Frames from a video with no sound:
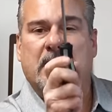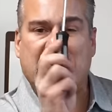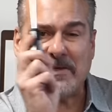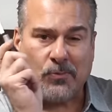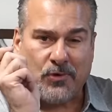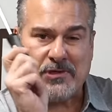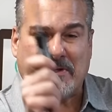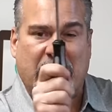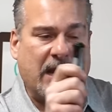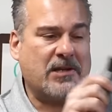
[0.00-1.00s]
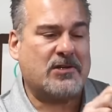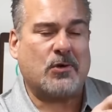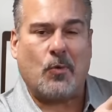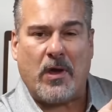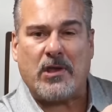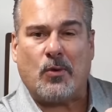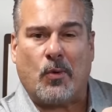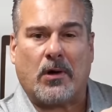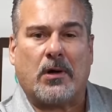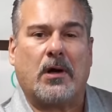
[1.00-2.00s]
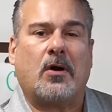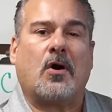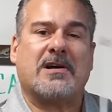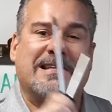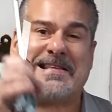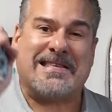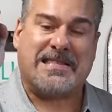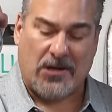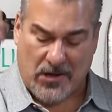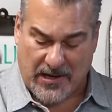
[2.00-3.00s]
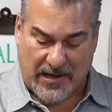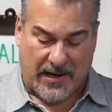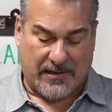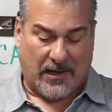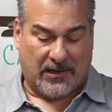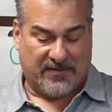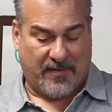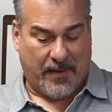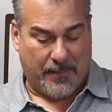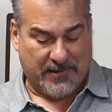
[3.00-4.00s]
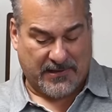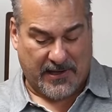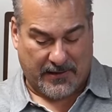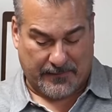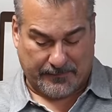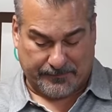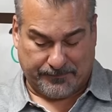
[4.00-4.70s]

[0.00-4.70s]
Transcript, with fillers: This will change the way you work on cars. It's $39 if I'm not mistaken.